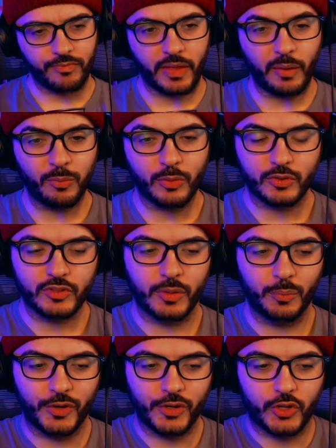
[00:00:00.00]
They were
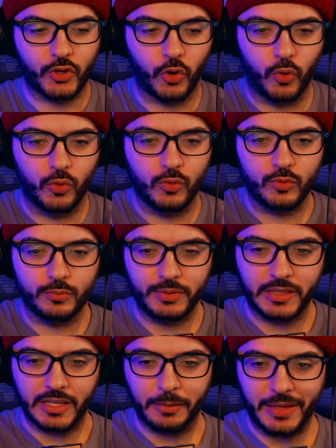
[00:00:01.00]
somewhere cold, but
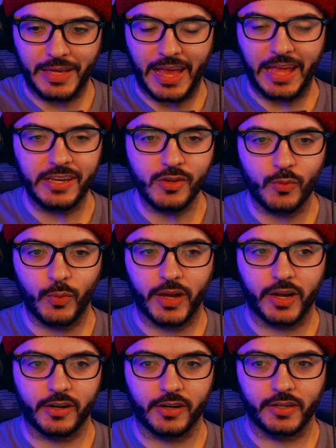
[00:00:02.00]
they could be
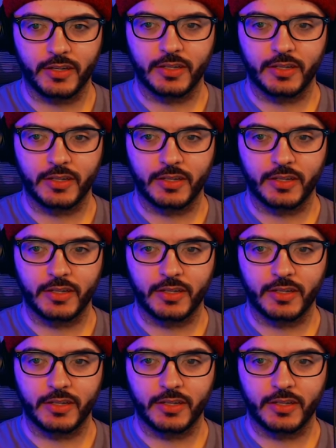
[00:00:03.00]
anywhere.